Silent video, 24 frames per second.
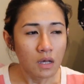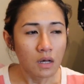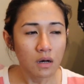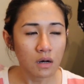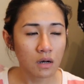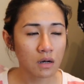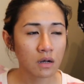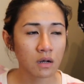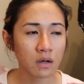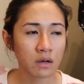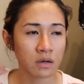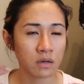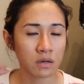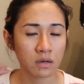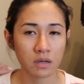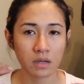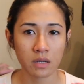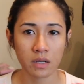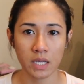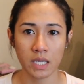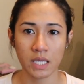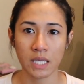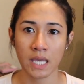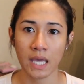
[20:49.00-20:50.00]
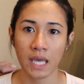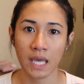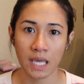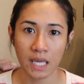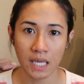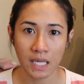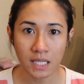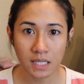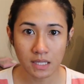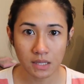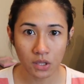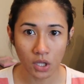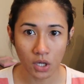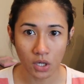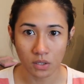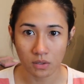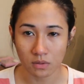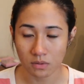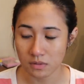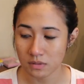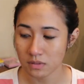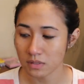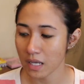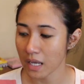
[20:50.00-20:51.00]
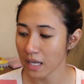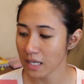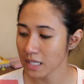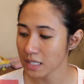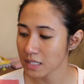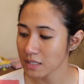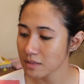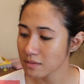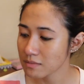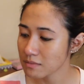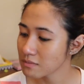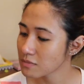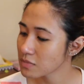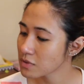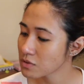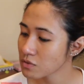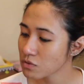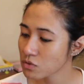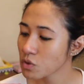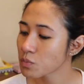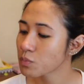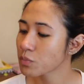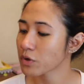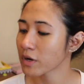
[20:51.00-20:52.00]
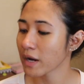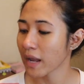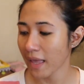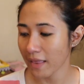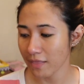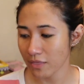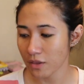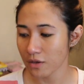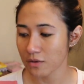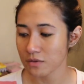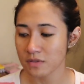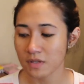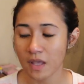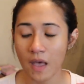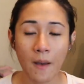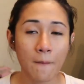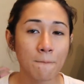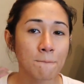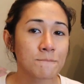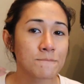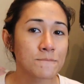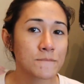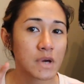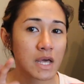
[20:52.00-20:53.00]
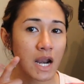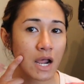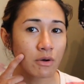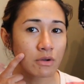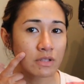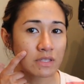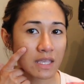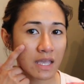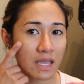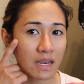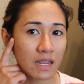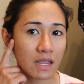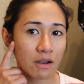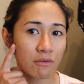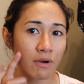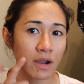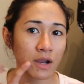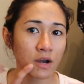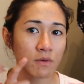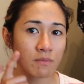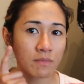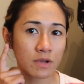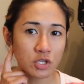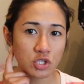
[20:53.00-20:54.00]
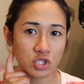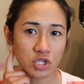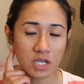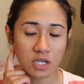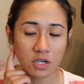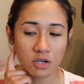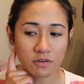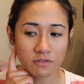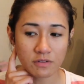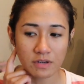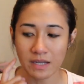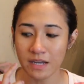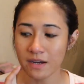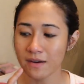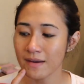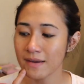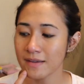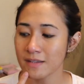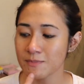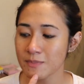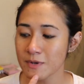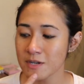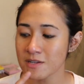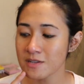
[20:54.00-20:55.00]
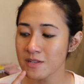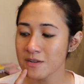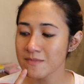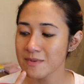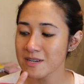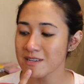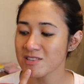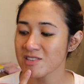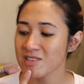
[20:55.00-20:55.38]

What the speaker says: I hate those. I super hate those. But I would get it right on my cheek over here, and especially on my